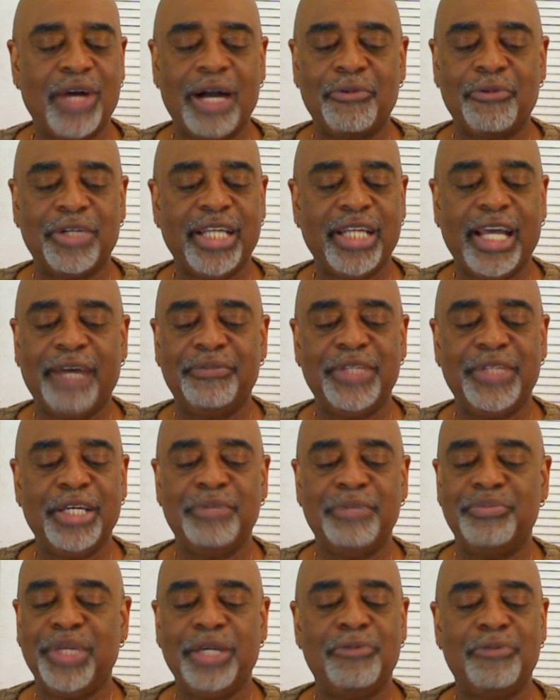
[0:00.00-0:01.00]
for I would have
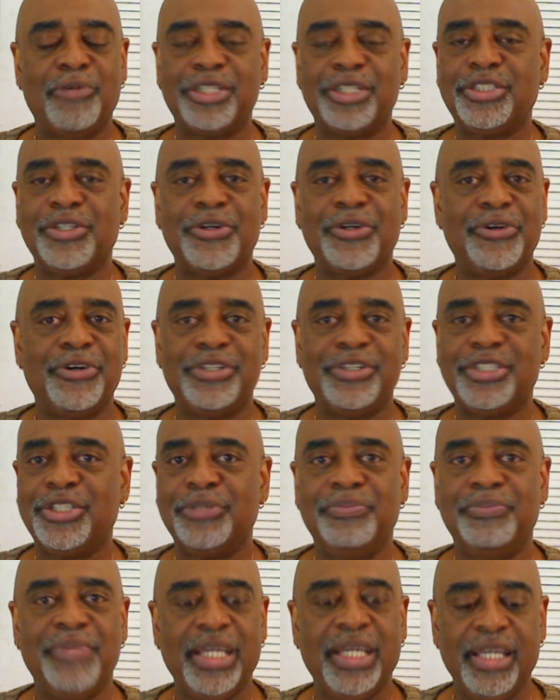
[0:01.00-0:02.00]
them be returned
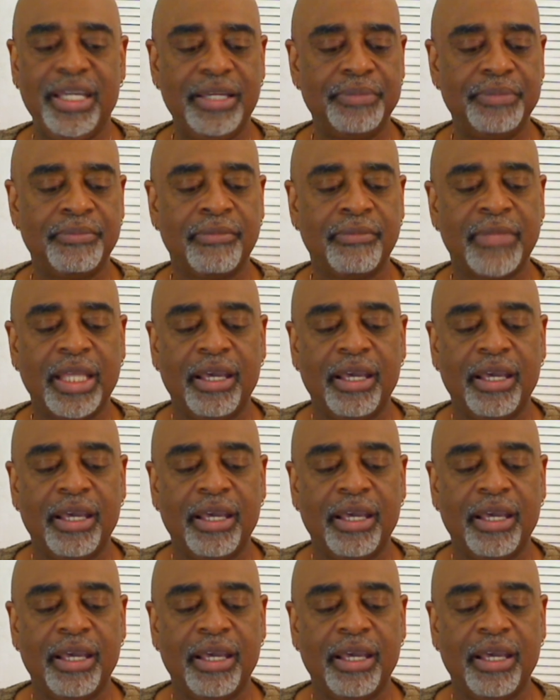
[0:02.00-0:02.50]
to me.